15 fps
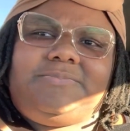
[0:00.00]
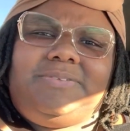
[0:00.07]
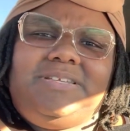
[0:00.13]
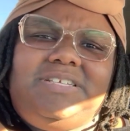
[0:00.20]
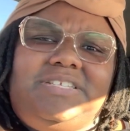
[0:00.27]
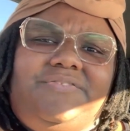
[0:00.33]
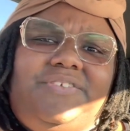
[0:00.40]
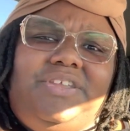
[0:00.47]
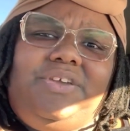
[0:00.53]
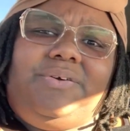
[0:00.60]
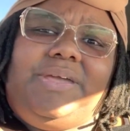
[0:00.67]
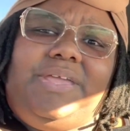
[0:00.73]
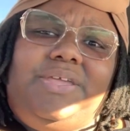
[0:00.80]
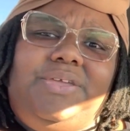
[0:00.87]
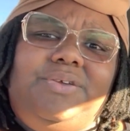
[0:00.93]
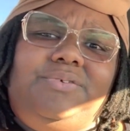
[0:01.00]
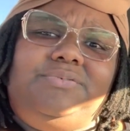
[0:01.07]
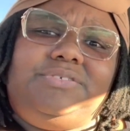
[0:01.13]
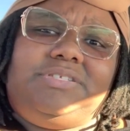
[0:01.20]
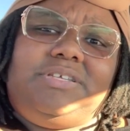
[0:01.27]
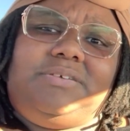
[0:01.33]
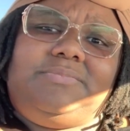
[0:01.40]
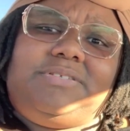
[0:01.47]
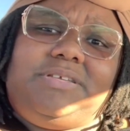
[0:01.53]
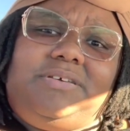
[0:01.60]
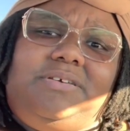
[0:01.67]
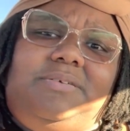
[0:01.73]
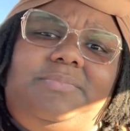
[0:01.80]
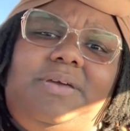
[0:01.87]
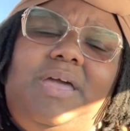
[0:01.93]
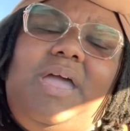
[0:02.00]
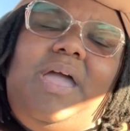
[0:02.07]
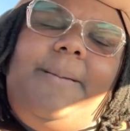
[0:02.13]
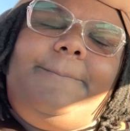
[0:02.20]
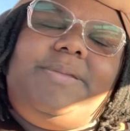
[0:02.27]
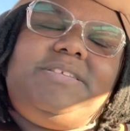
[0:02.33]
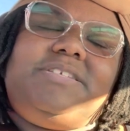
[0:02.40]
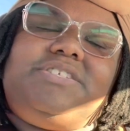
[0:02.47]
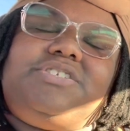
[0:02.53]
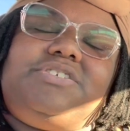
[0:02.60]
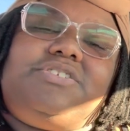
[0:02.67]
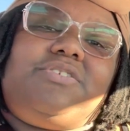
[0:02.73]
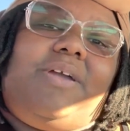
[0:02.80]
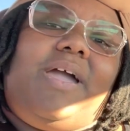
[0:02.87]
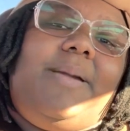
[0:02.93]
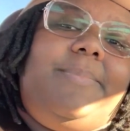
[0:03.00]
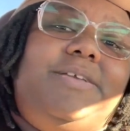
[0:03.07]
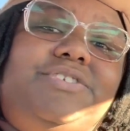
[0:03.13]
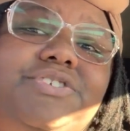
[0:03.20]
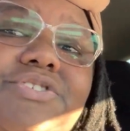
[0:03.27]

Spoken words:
please give this video a huge thumbs up. Please hit the subscribe button so you